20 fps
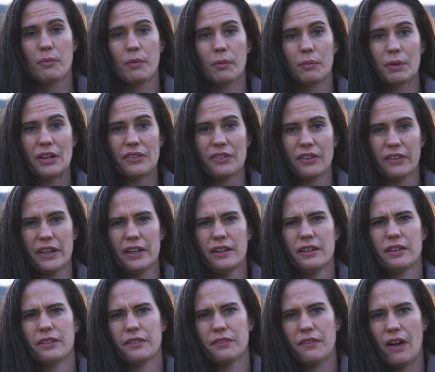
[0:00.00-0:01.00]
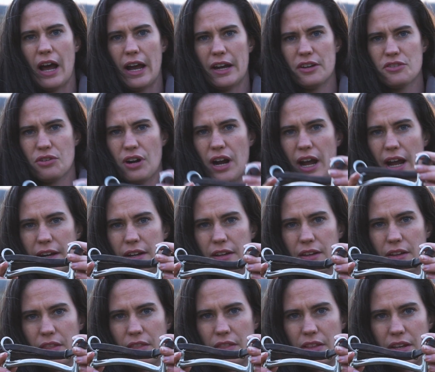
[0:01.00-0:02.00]
recently I tried
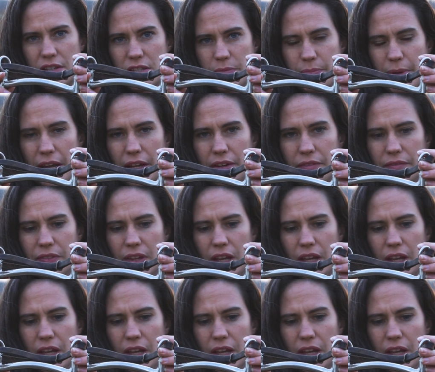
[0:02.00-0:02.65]
this bit.